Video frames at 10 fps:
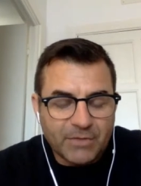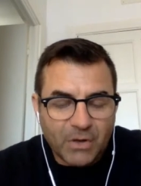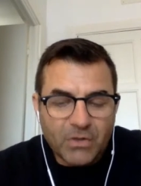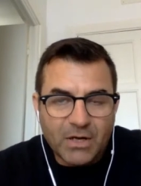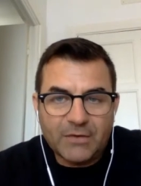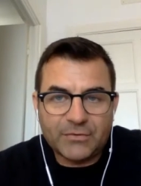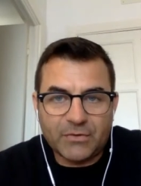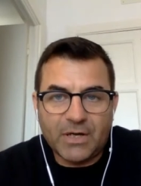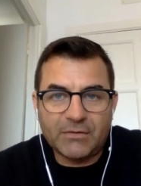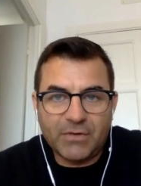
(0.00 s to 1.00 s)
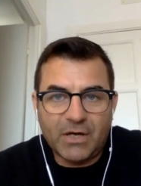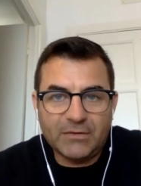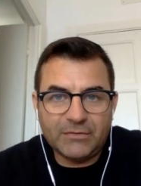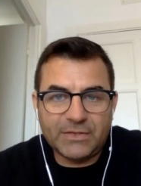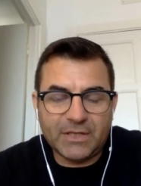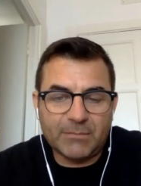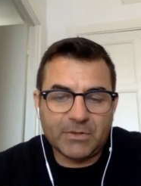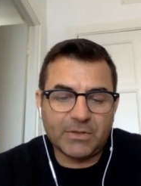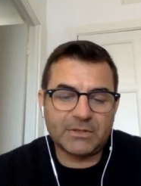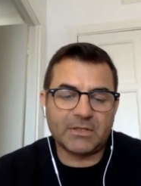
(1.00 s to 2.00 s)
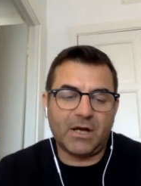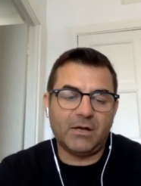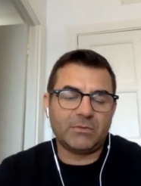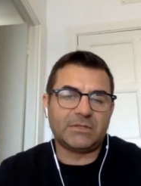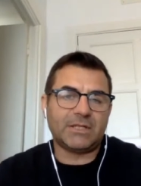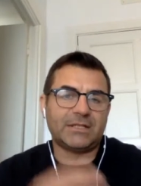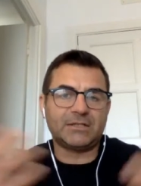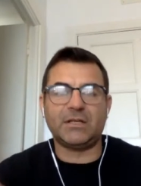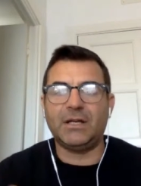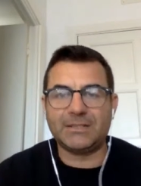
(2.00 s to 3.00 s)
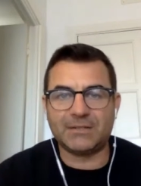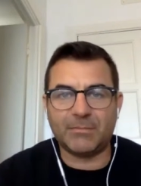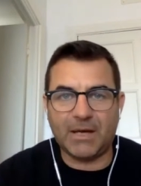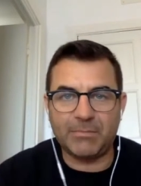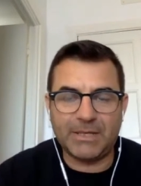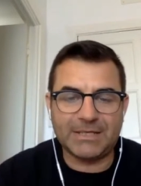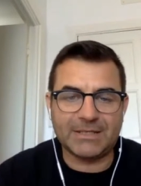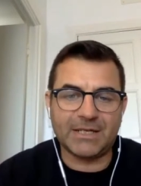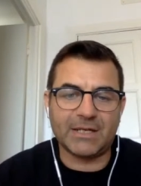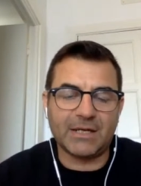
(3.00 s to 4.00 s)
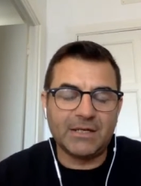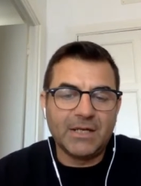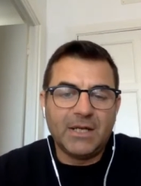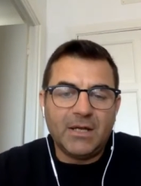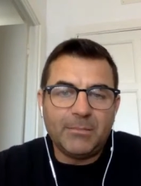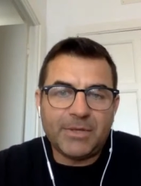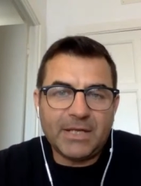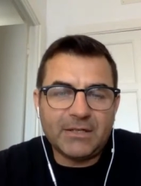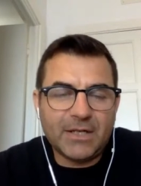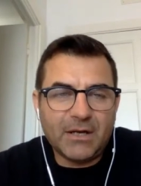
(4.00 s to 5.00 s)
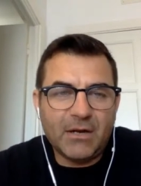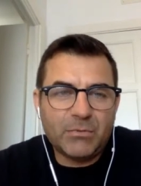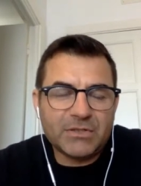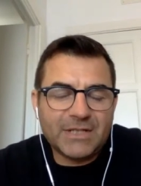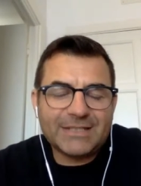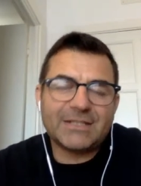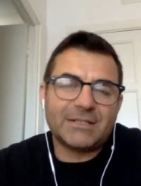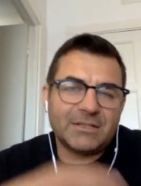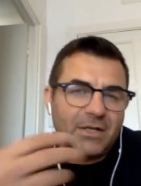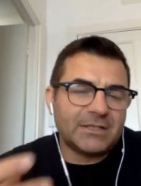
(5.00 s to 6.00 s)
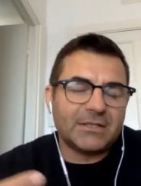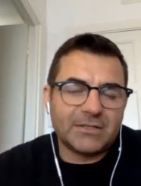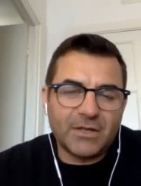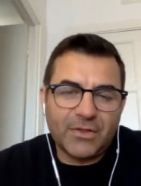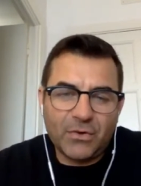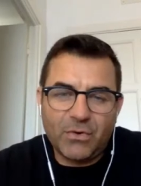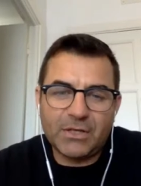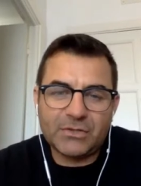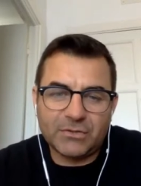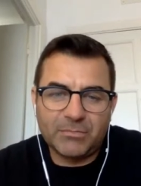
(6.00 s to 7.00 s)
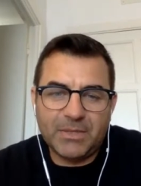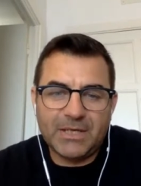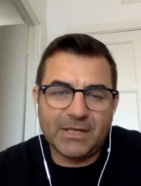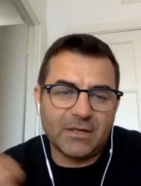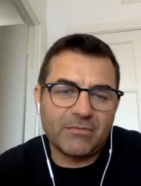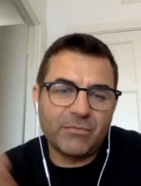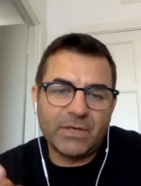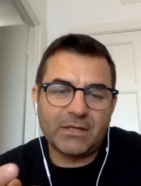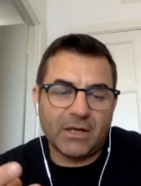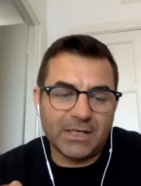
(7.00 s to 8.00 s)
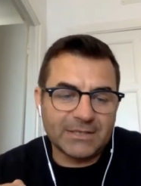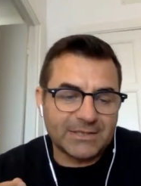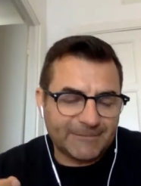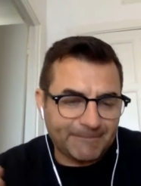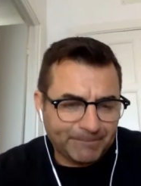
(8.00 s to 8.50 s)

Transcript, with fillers: long after I arrived here because I was excited about being here, but then I, I wasn't as excited as I thought I should be. And I realized